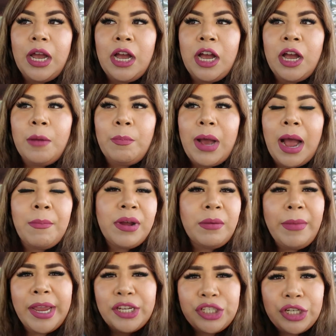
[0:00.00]
I'm
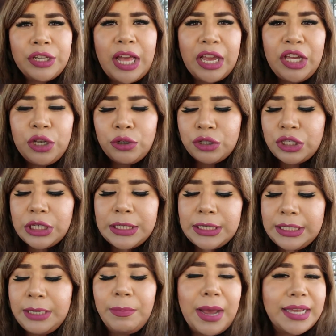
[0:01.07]
gonna make sure that he goes to
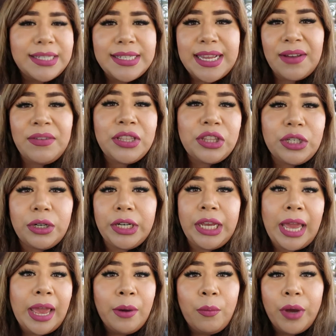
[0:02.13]
sleep at
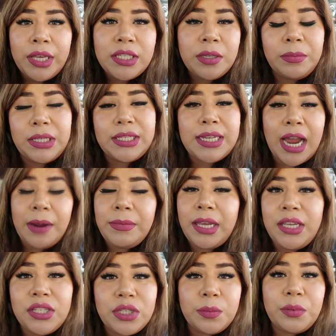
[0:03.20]
7:30 and wakes up the time
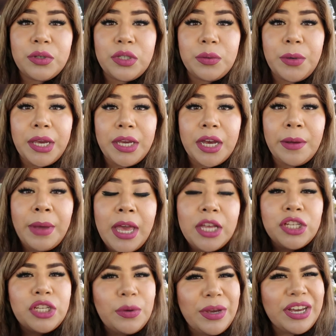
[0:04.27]
that he's supposed to wake up,
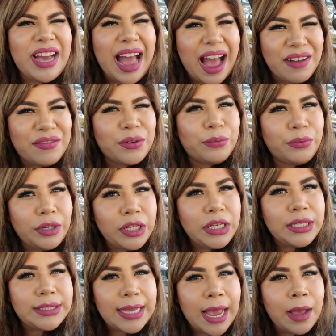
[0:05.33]
so we could have a
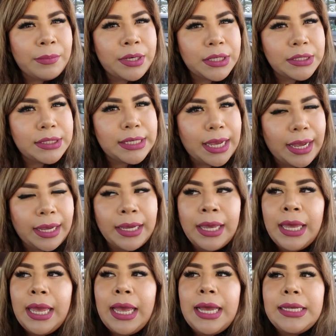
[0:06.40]
really damn good day.
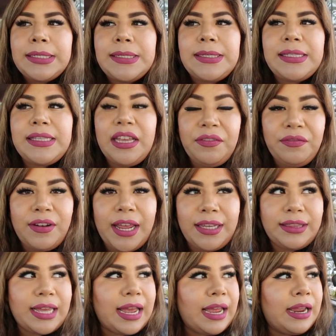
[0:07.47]
Stuff
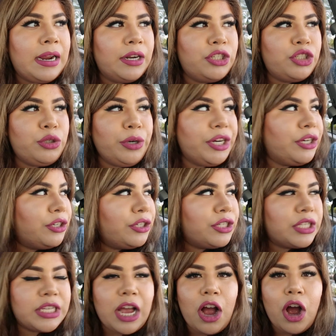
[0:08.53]
like that.
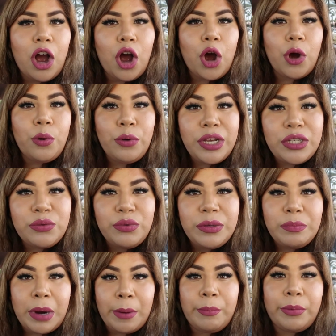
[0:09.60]
Triggers. Always
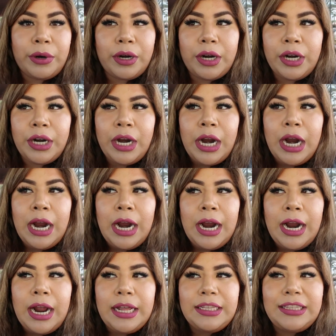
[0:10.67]
remember
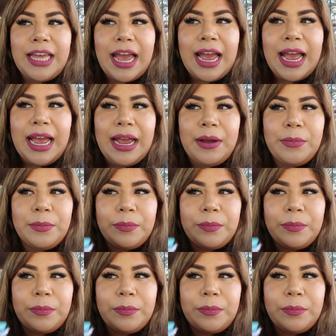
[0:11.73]
that